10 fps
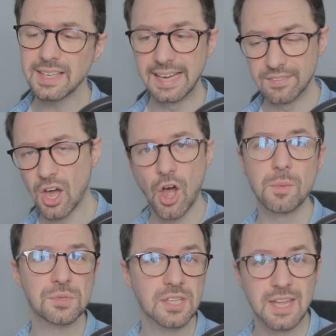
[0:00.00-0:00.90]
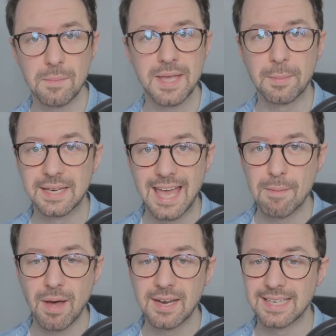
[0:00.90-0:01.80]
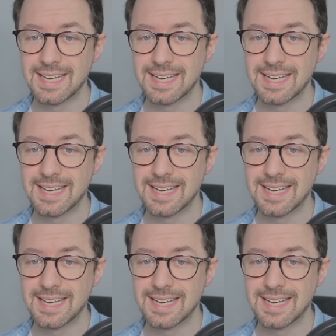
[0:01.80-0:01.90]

in the hopes that they'll be able to get money.